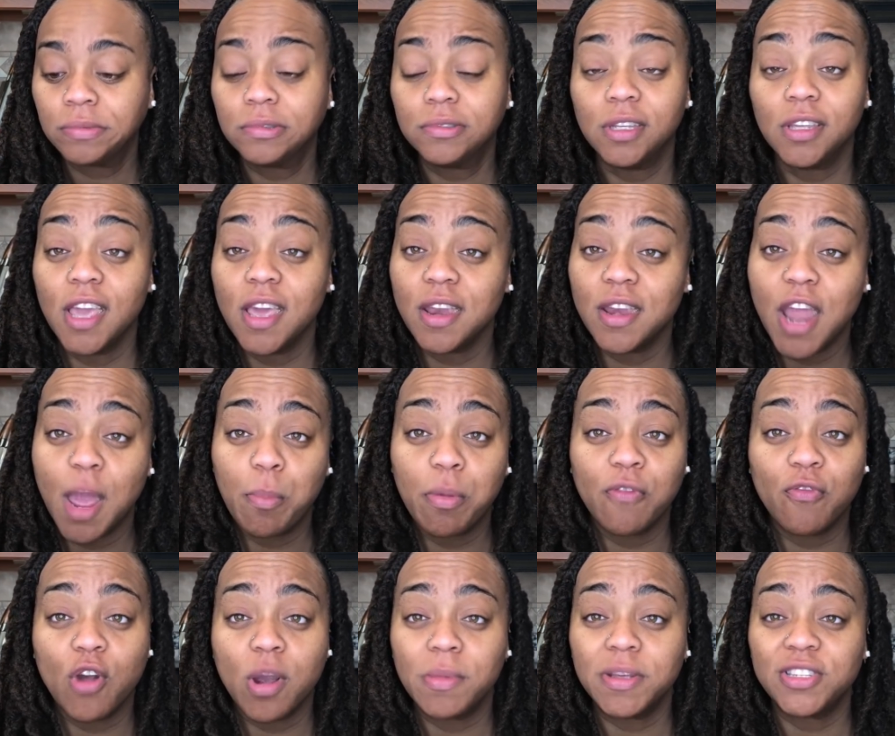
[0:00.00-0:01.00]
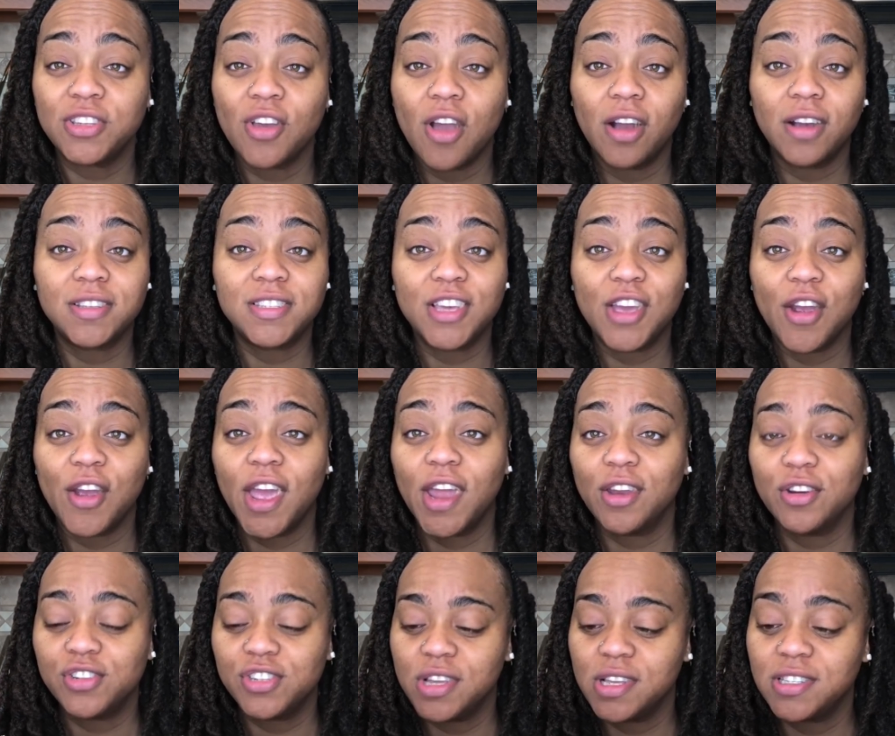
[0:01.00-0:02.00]
getting that performance so y'all can see her
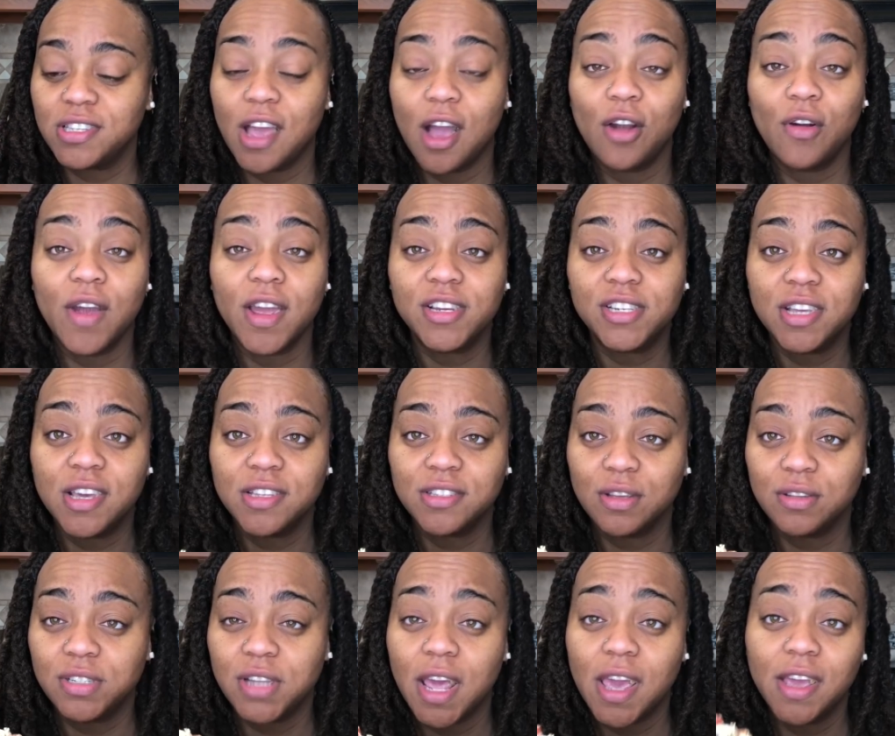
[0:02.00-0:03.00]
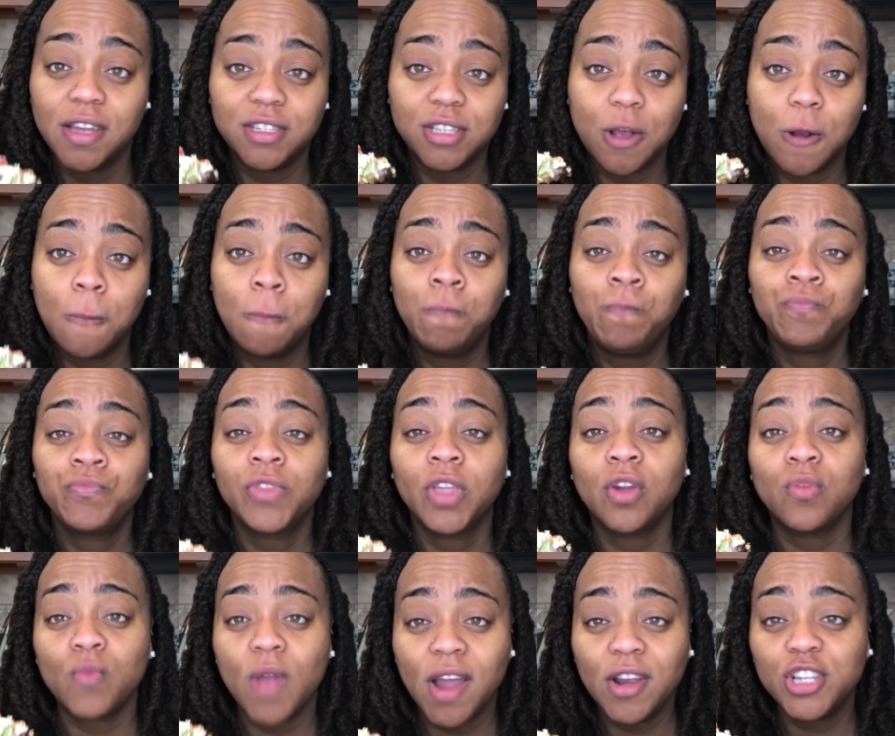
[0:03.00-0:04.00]
energy and see how great she is on stage. So
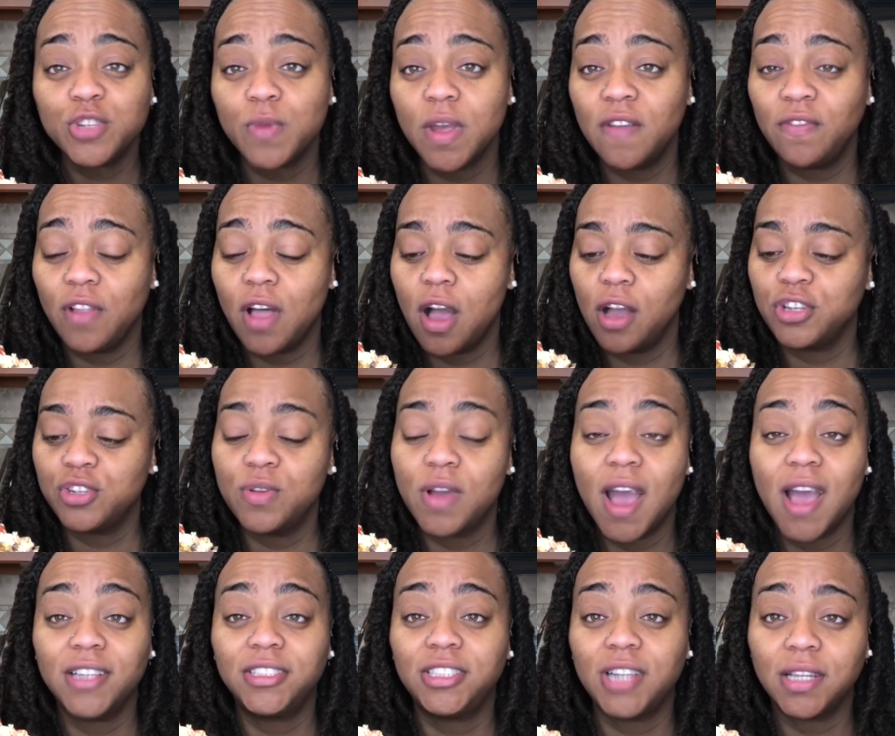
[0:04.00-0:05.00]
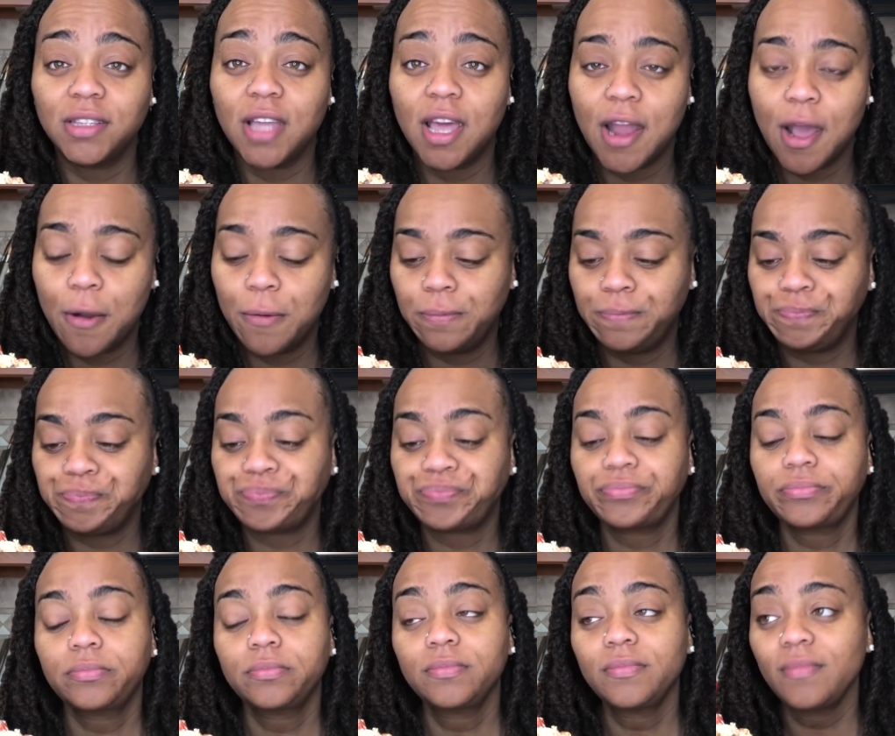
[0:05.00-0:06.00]
Rhonda's Red Vlogs, you guys check that out.
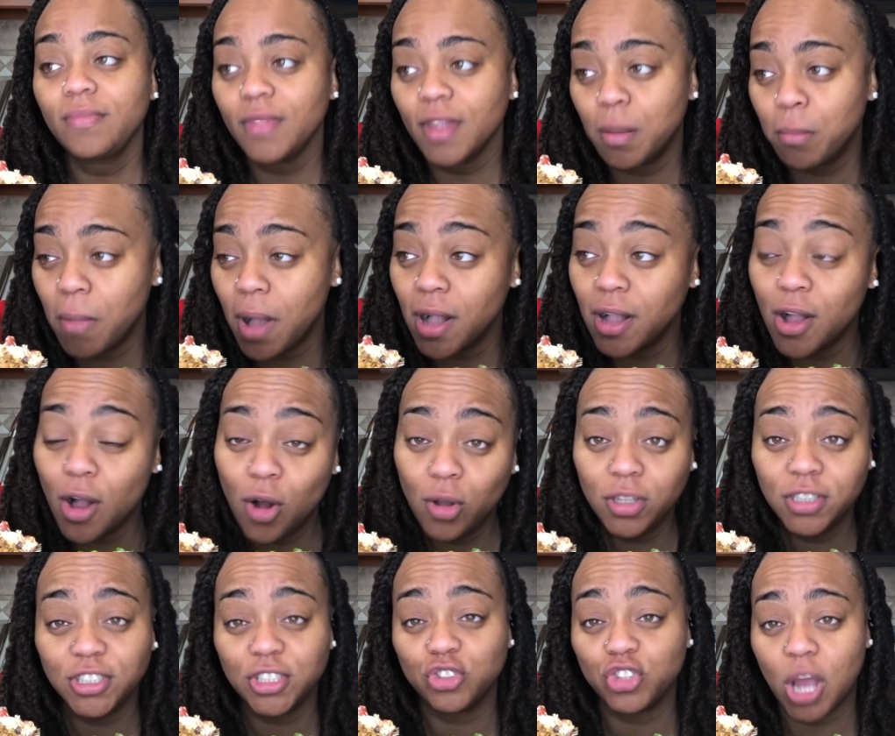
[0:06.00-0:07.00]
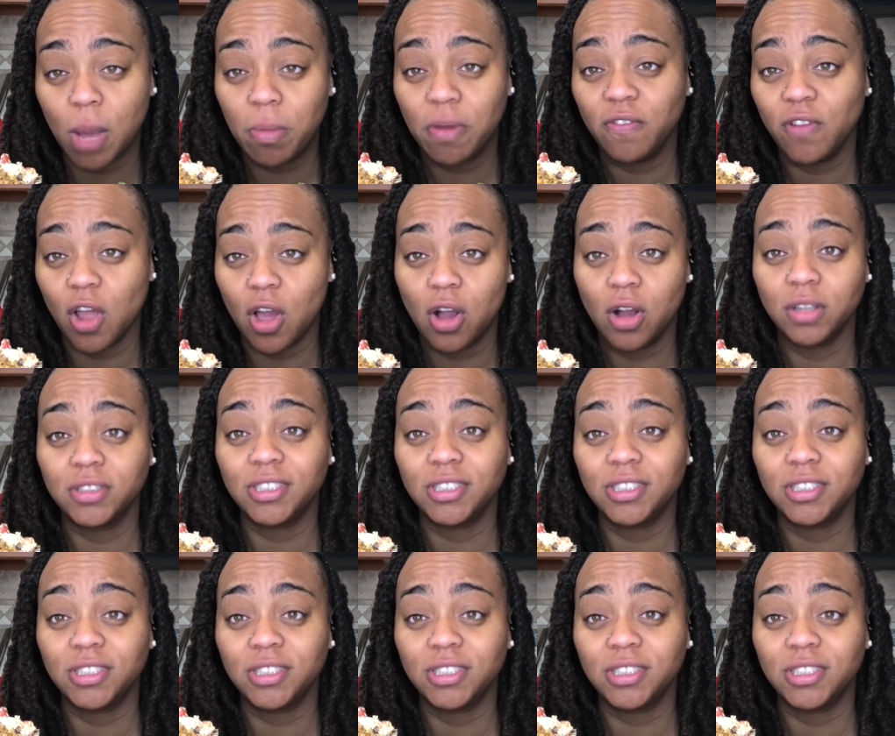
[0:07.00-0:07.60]
My goal is to drop a vlog